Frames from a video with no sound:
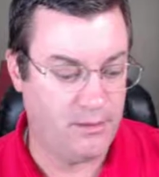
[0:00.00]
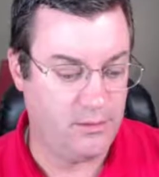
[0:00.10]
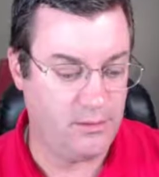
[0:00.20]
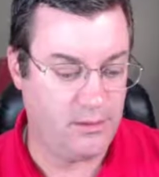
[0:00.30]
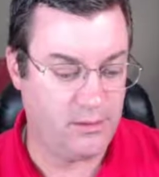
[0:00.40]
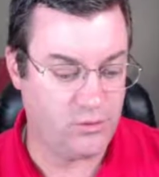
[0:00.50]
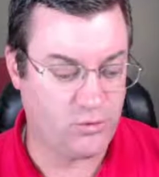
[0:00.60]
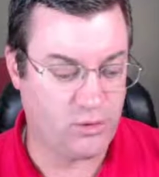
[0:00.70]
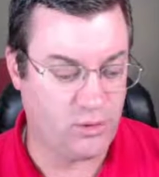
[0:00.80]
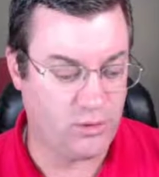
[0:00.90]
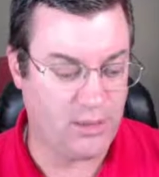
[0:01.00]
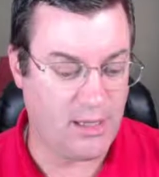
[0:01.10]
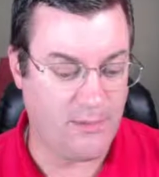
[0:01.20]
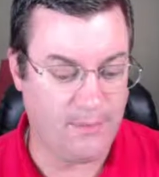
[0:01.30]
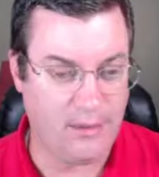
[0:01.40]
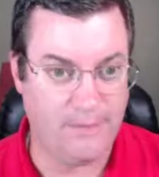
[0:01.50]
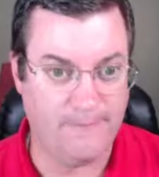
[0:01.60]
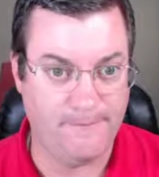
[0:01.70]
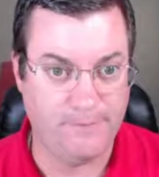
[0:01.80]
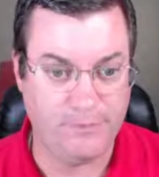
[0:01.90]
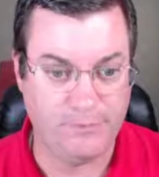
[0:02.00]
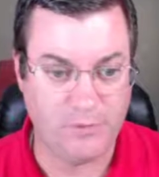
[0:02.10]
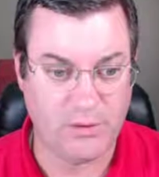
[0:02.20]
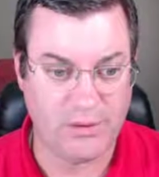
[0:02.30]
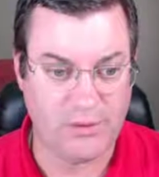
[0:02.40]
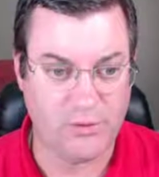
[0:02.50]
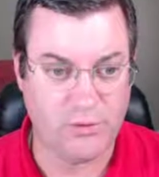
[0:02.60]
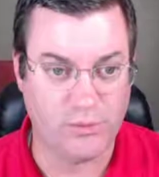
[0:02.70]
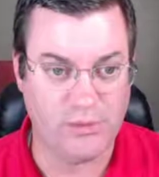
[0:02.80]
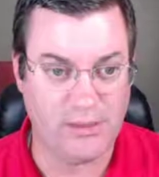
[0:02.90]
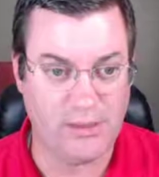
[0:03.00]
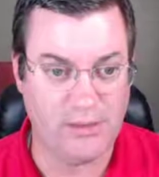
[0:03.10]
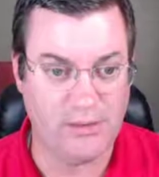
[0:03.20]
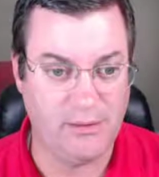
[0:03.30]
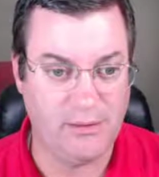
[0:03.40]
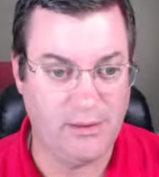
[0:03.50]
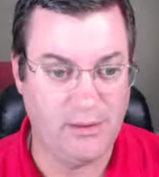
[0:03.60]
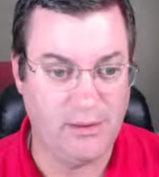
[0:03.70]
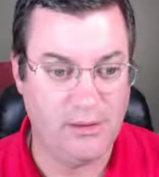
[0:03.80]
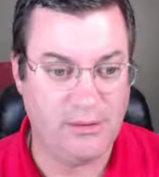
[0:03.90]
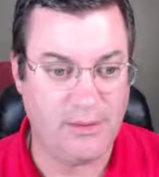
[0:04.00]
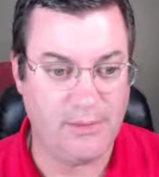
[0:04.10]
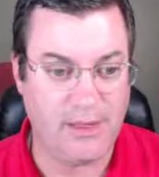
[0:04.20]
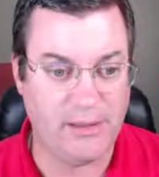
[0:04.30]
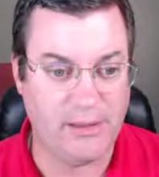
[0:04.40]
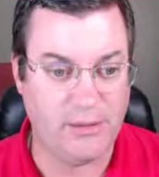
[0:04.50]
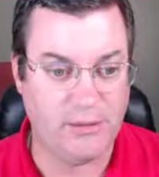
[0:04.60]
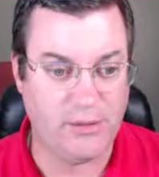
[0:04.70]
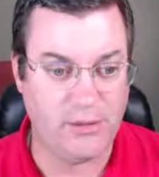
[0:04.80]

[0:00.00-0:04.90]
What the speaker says: Control copy. That's Control C. Come down here to the